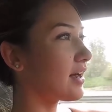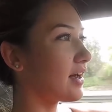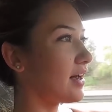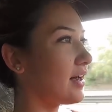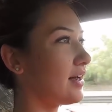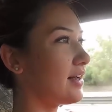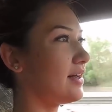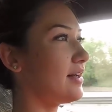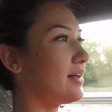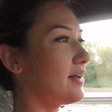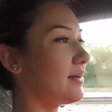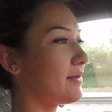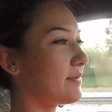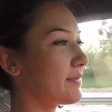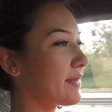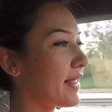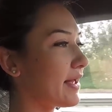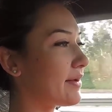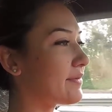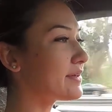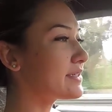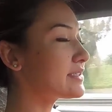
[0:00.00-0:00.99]

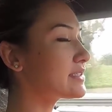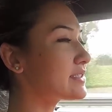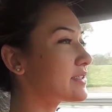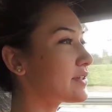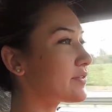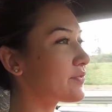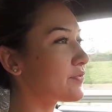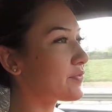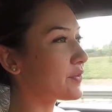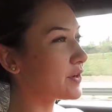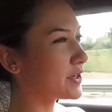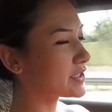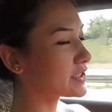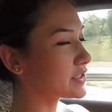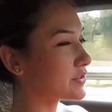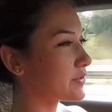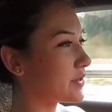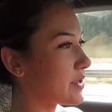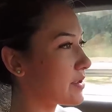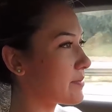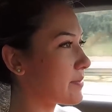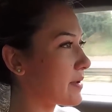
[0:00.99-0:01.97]
Um, that was the
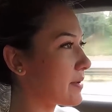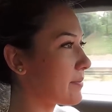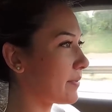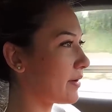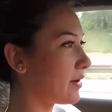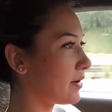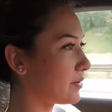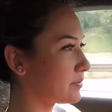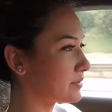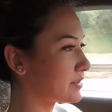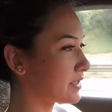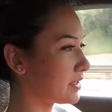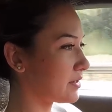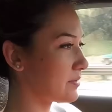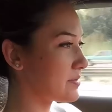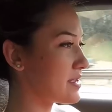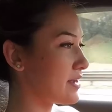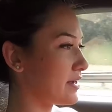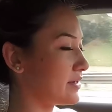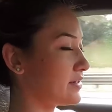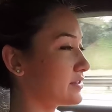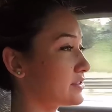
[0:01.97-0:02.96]
first way my mom taught
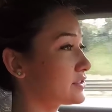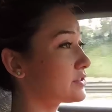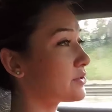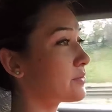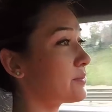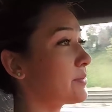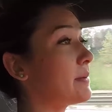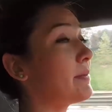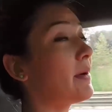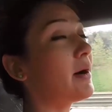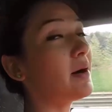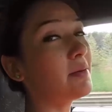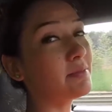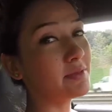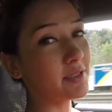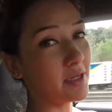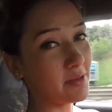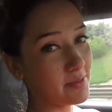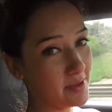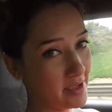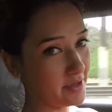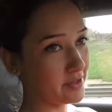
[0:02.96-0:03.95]
me how to. So my mom
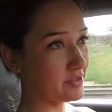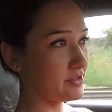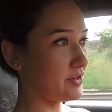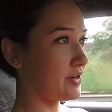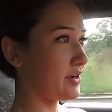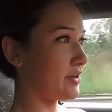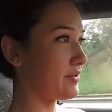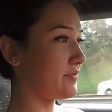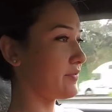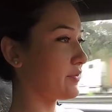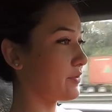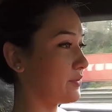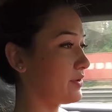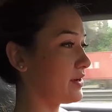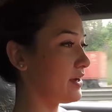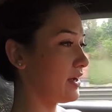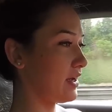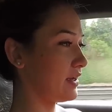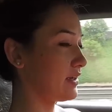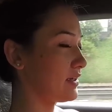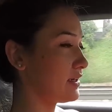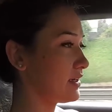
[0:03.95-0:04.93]
taught me how to drive for
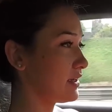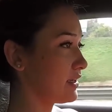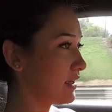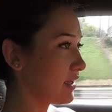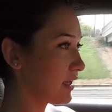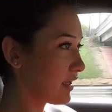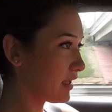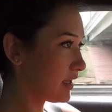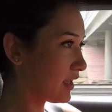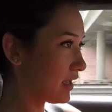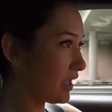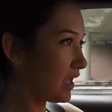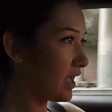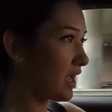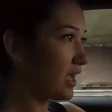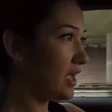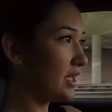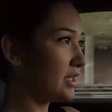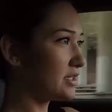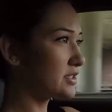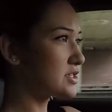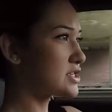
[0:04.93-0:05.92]
one,
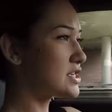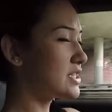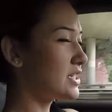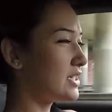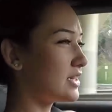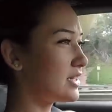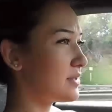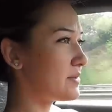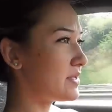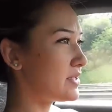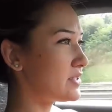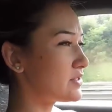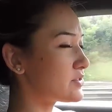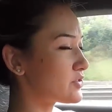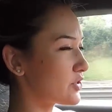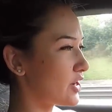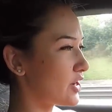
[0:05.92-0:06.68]
and she didn't let me